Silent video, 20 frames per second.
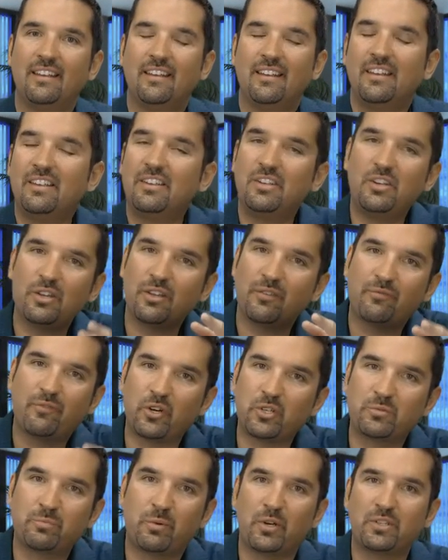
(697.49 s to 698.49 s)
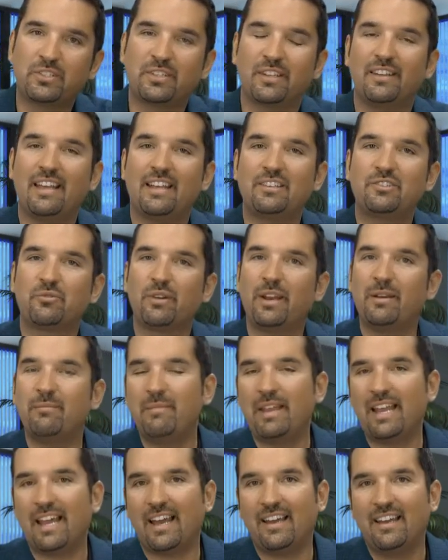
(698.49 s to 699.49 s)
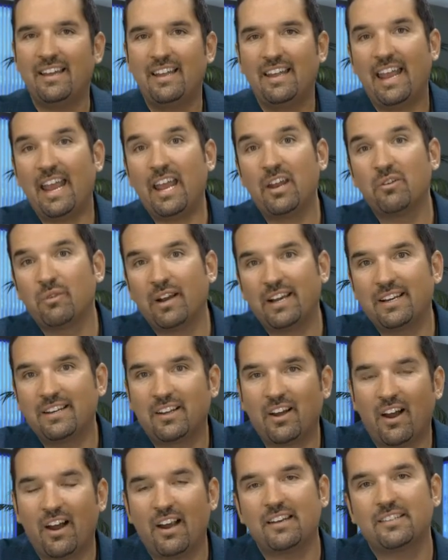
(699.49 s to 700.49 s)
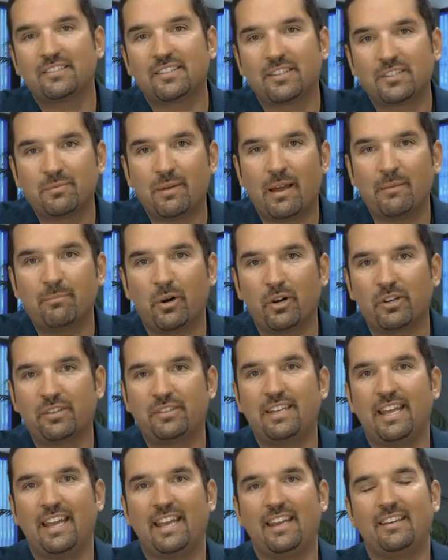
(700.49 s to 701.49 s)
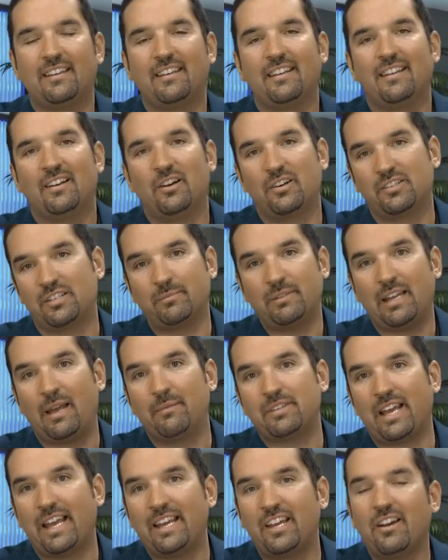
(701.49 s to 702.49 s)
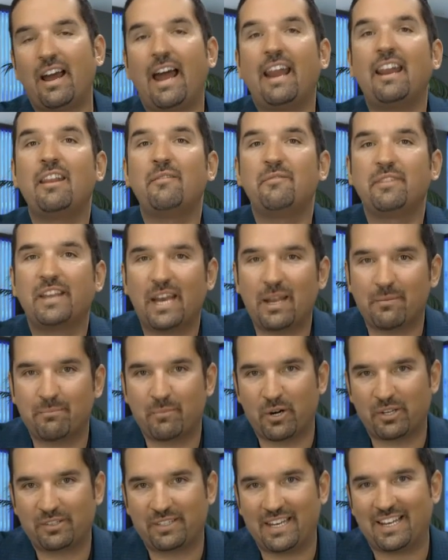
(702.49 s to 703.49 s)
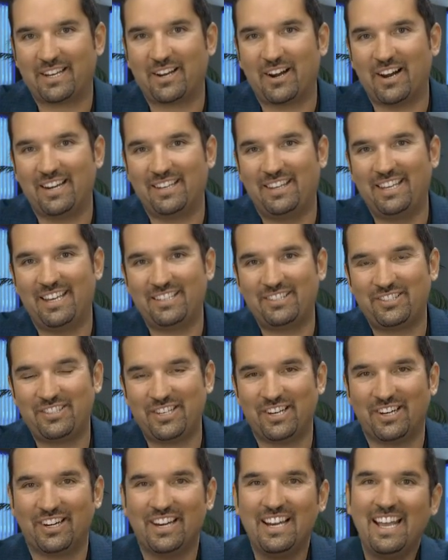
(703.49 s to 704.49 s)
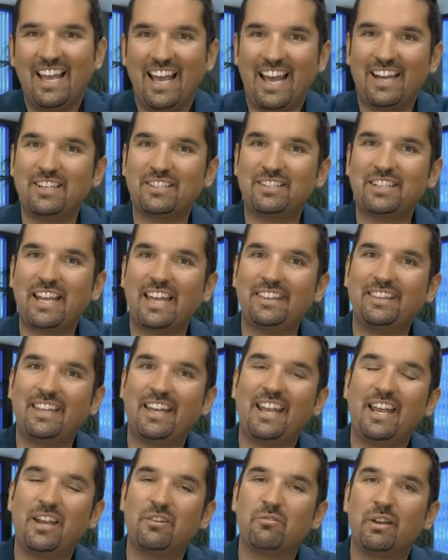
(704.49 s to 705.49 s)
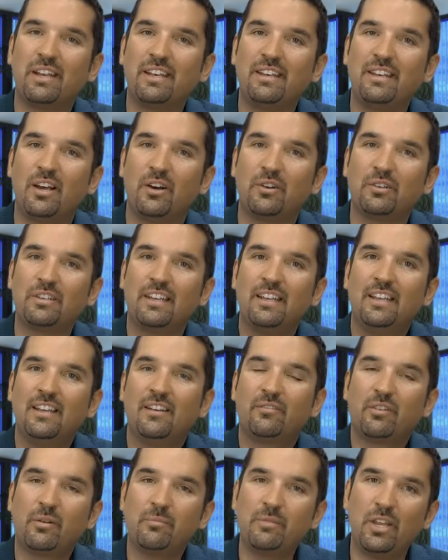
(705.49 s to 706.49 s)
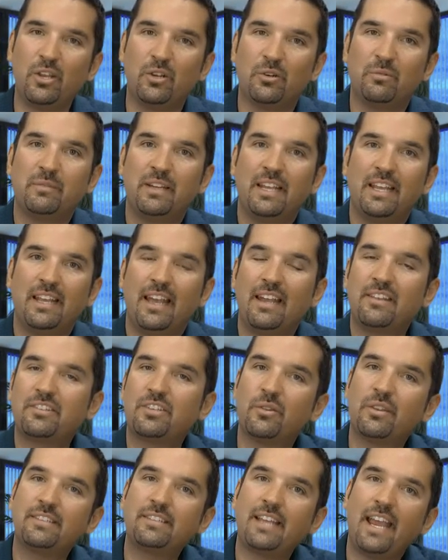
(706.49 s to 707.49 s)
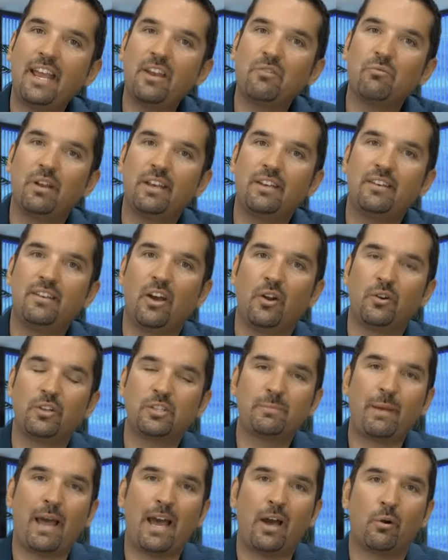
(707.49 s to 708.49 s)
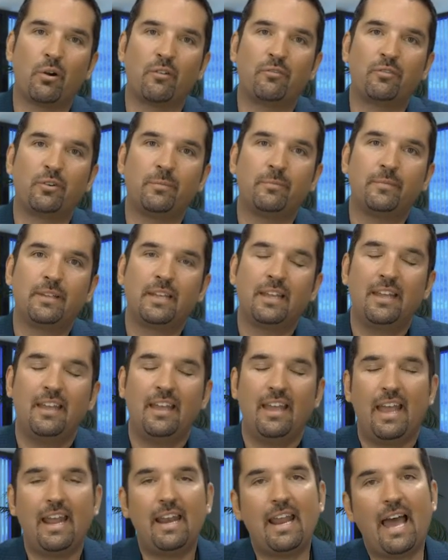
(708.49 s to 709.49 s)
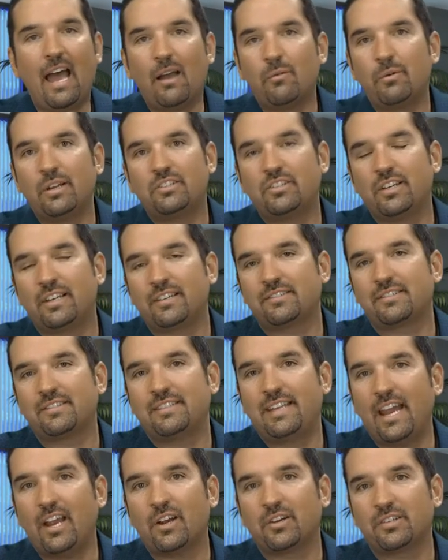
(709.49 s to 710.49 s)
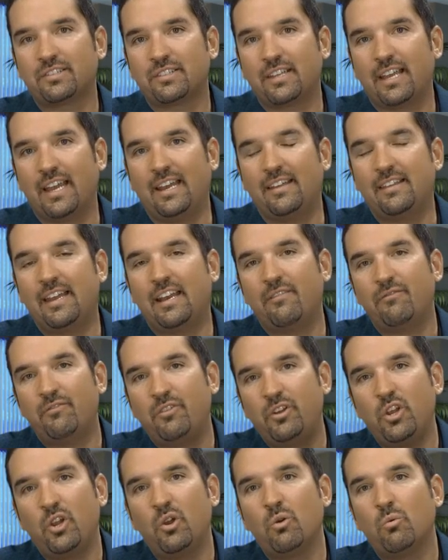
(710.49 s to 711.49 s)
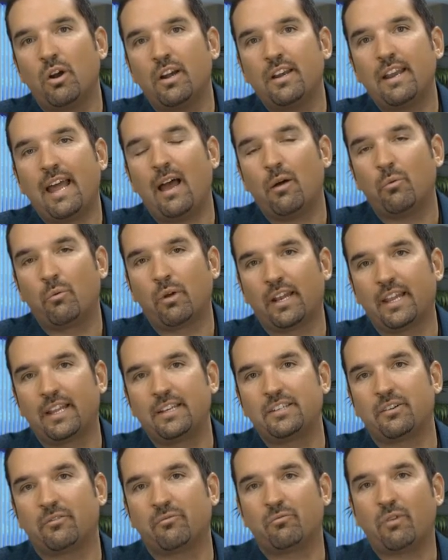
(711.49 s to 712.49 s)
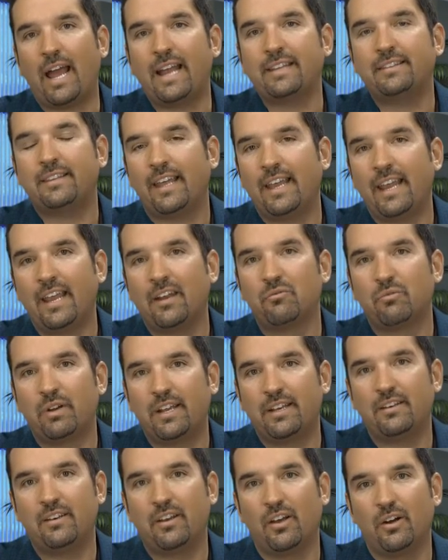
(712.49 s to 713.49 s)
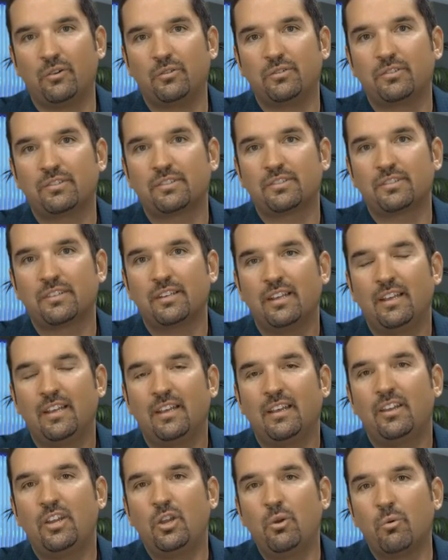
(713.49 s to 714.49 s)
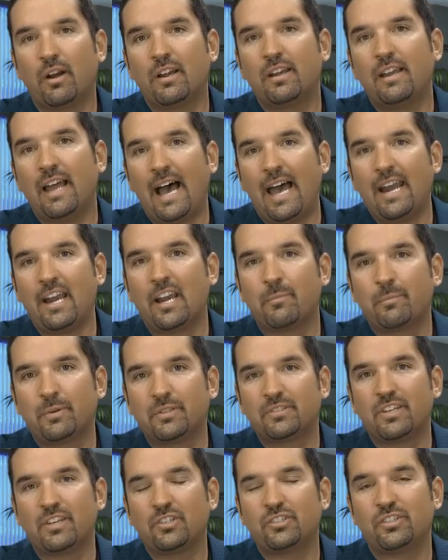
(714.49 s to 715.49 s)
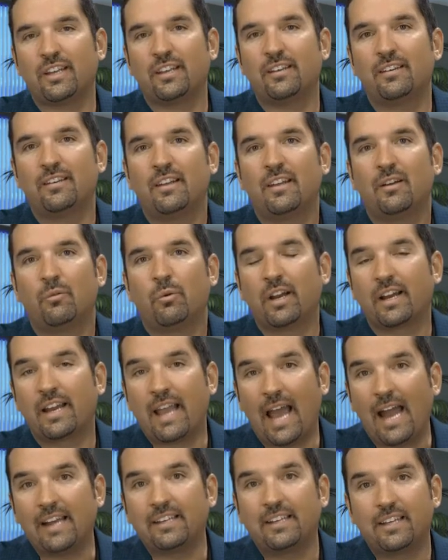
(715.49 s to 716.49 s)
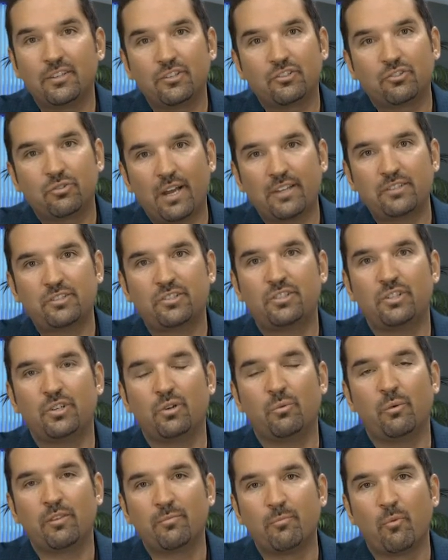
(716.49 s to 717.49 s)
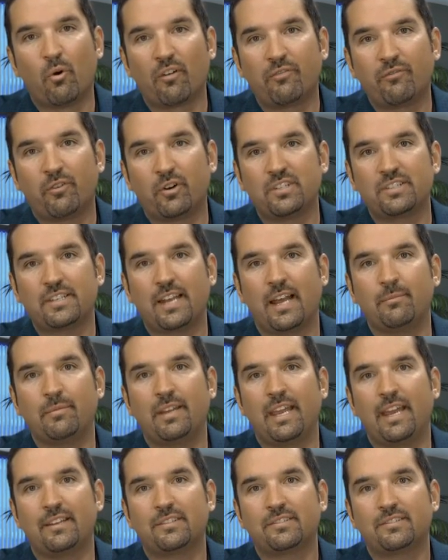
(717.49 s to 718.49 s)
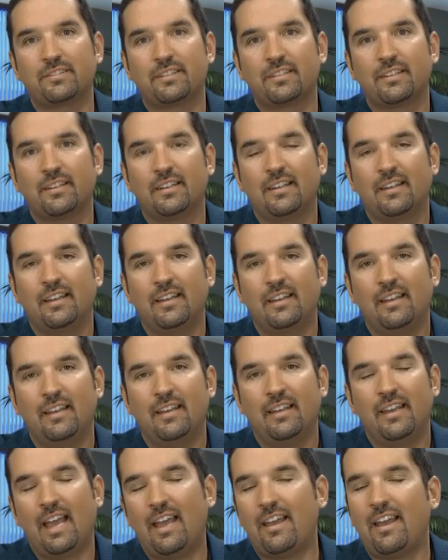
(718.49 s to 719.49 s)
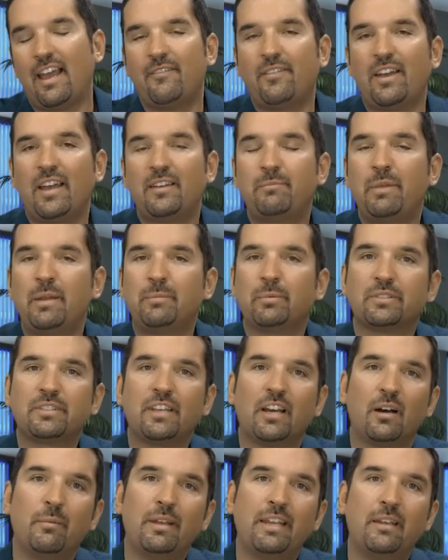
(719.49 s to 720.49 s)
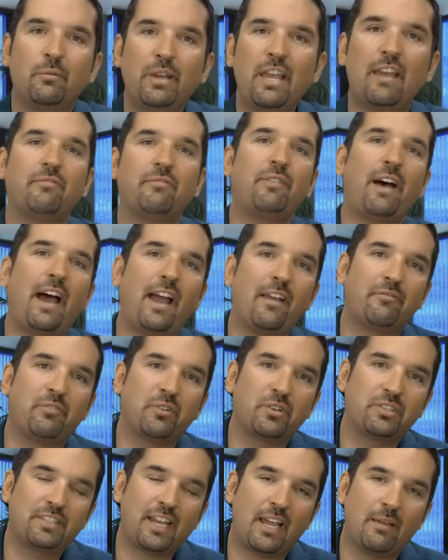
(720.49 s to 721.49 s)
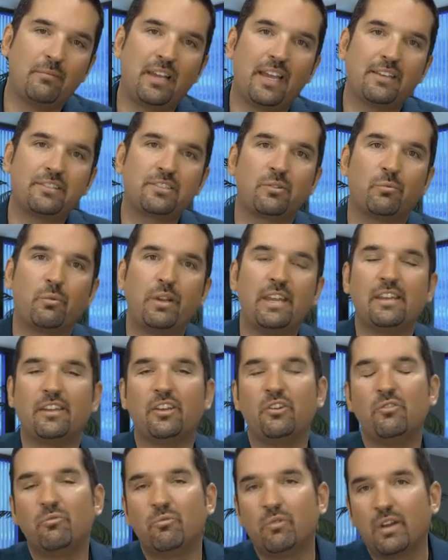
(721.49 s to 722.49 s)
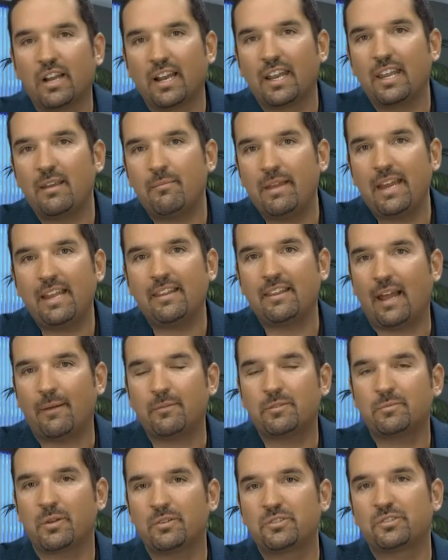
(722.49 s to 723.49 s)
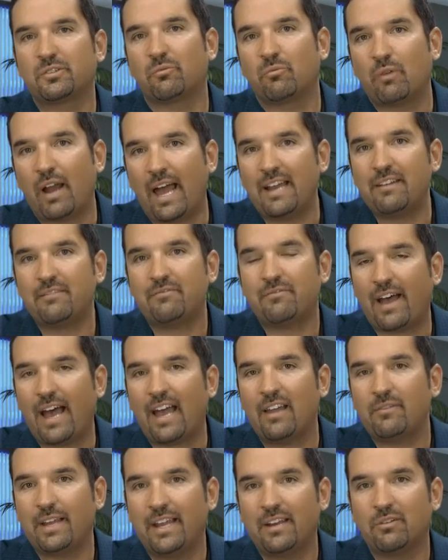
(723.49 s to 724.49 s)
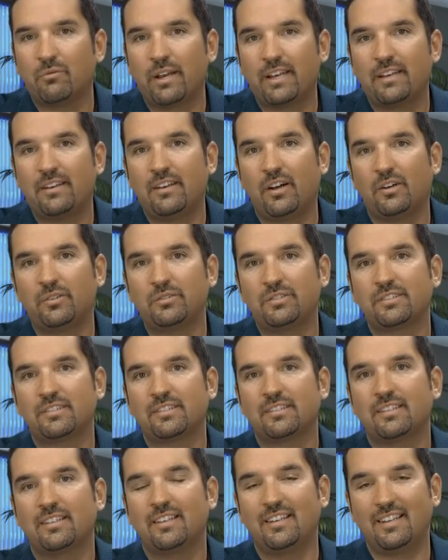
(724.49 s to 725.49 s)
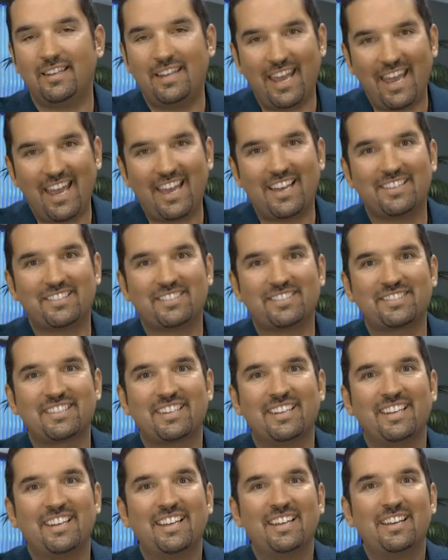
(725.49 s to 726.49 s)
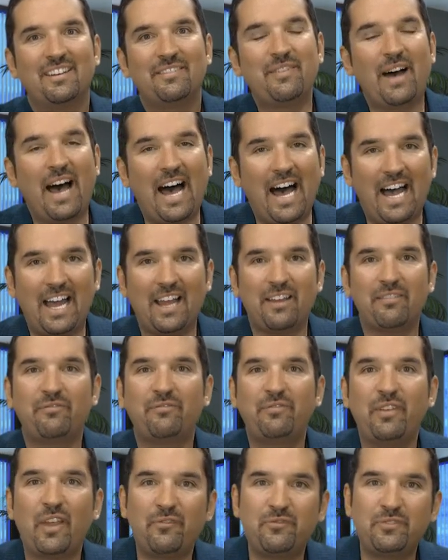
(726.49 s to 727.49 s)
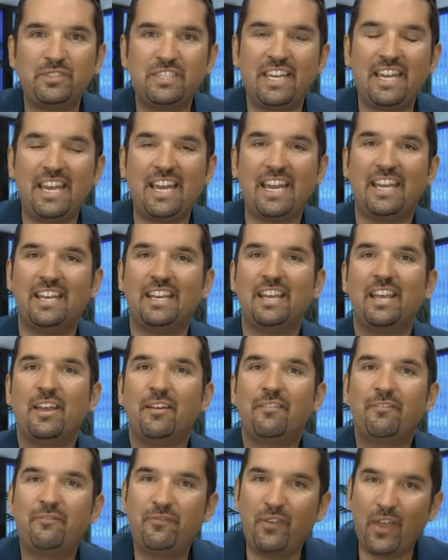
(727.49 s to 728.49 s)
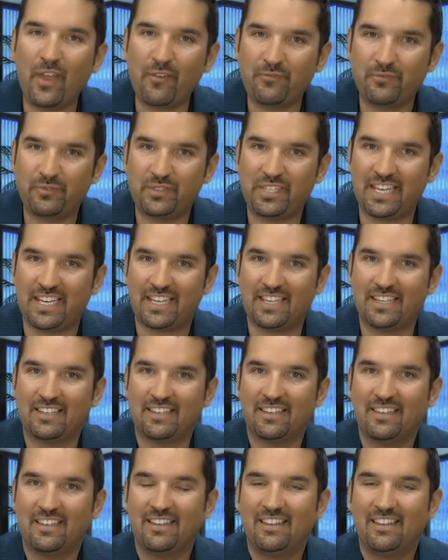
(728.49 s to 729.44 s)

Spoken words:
You're the first person that's written me a handwritten card since my birthday." Or sometimes I hear, "I didn't even get a birthday card this year. I just got that handwritten note from you." And so this handwritten note is powerful. And I would just dare say that if you are not willing to write the handwritten notes, you are not in a position where God can trust you with more first-time guests. I've had people tell me, "We 5 first-time guests a week. You really mean that I'm supposed to write 5 handwritten notes?" Yes. 5, 15, 50.